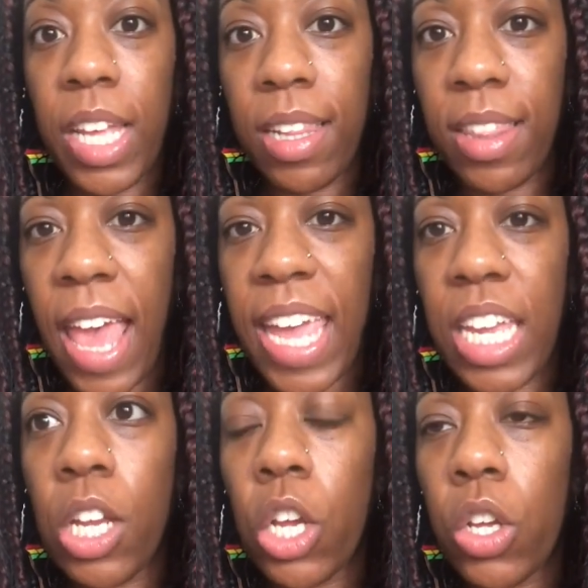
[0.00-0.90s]

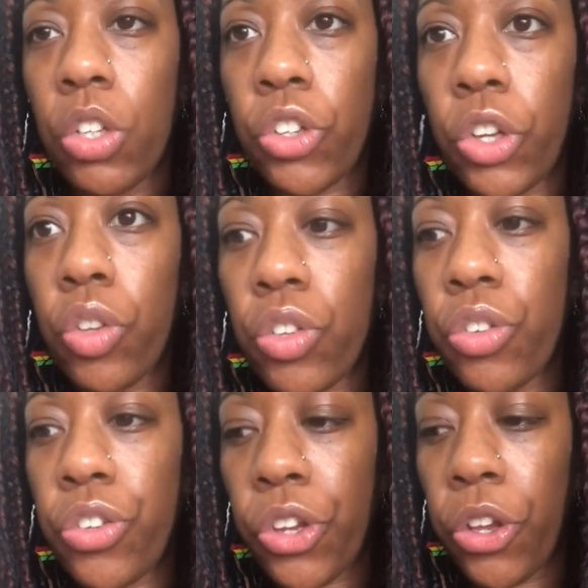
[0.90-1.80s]
they
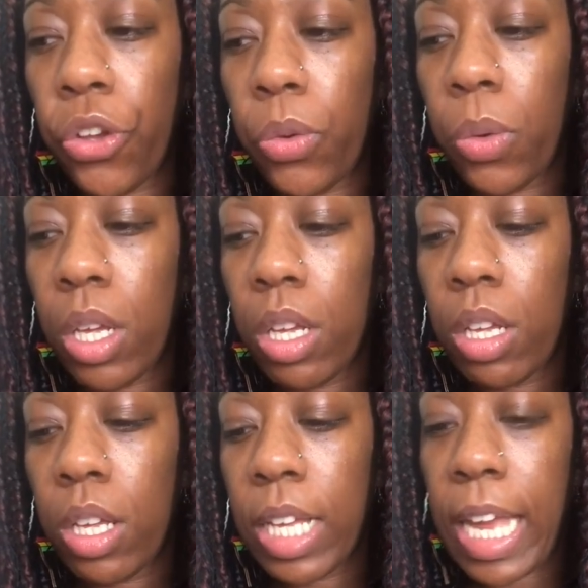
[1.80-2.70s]
choosing to
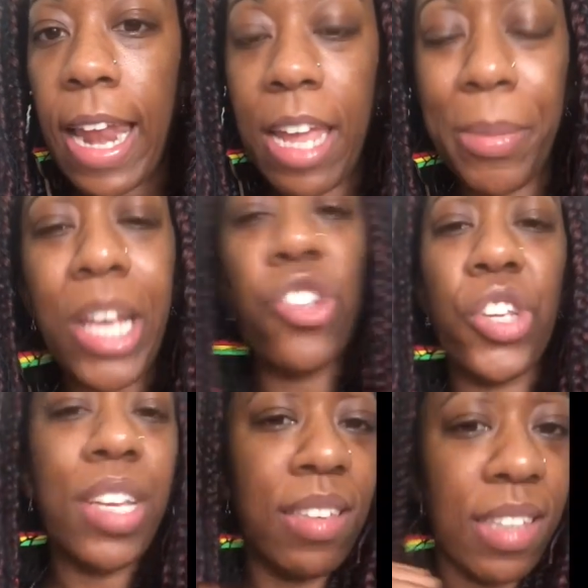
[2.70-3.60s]
claim that
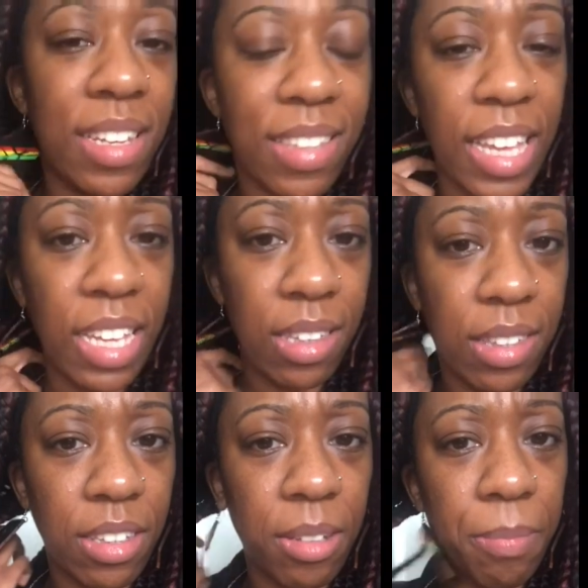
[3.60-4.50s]
she is
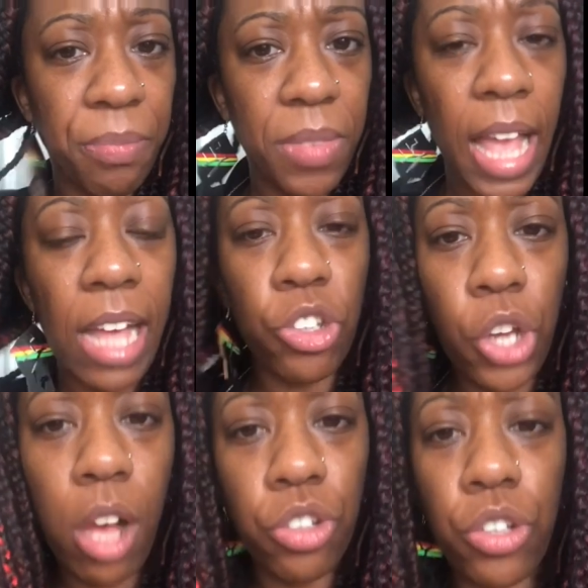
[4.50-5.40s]
deceased and
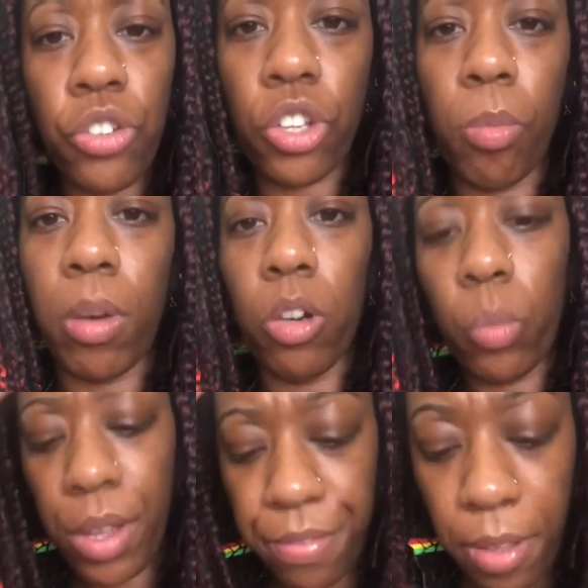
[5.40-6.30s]
charging
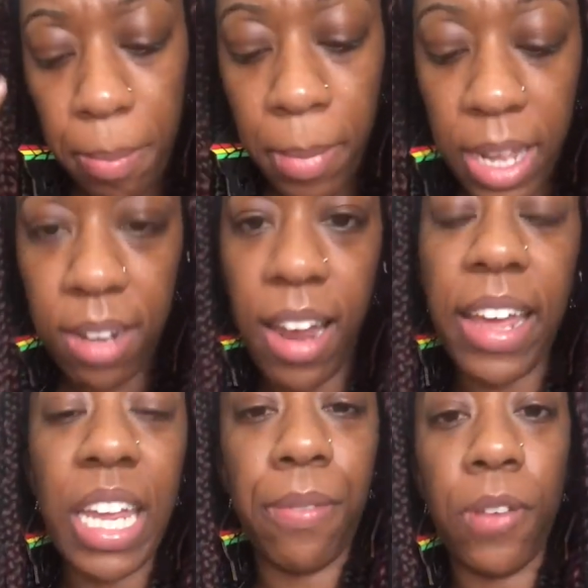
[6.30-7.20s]
someone with
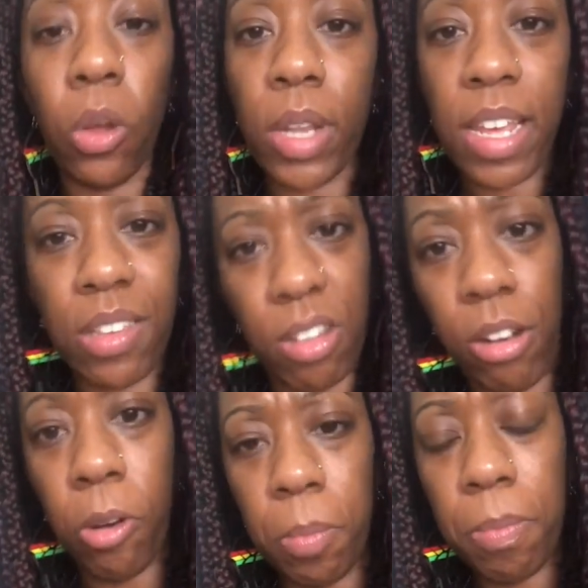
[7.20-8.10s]
murder, even
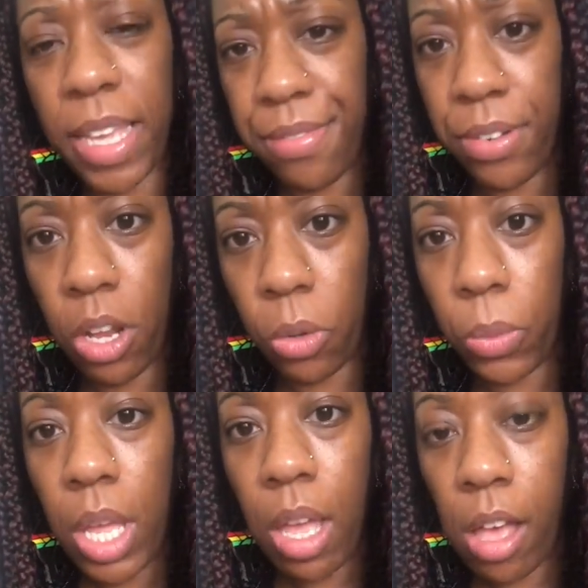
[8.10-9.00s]

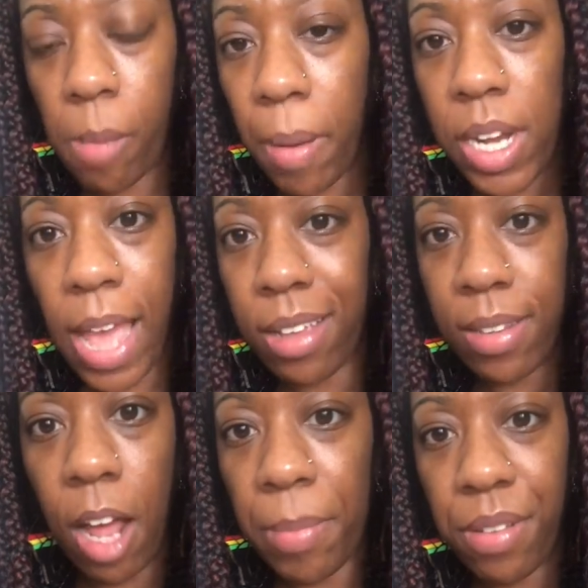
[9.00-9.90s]
though her body
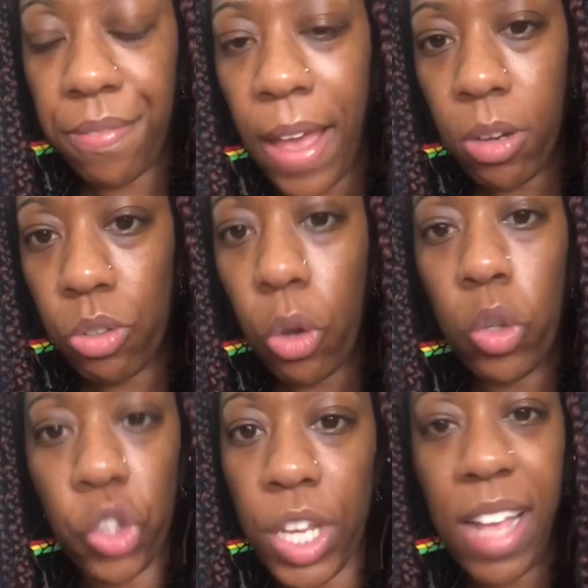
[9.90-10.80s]
has not been found,
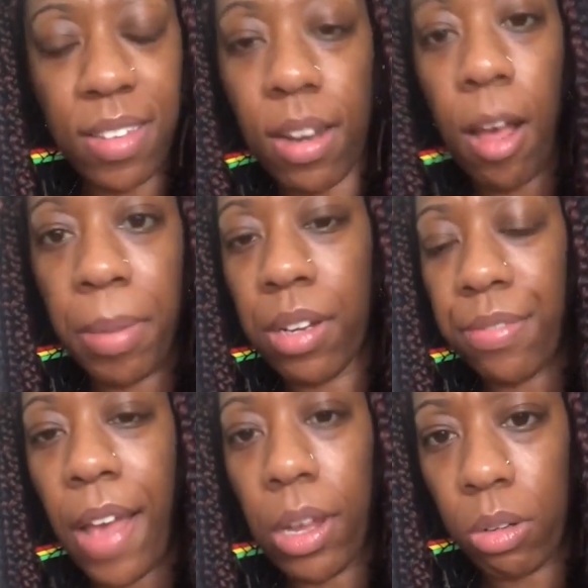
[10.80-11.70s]
or she has not been
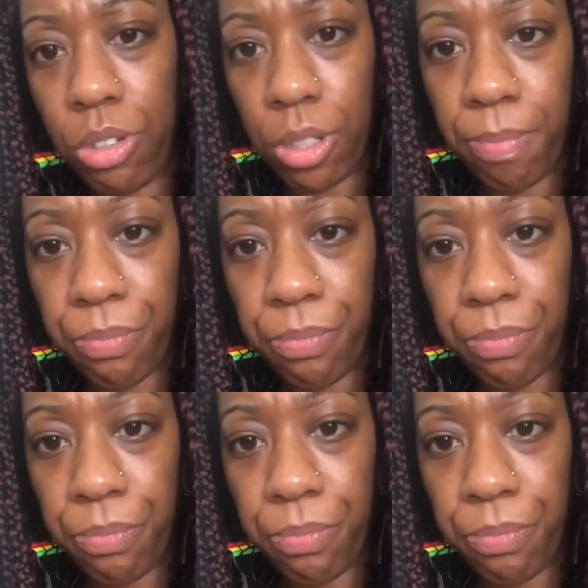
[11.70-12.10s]
found.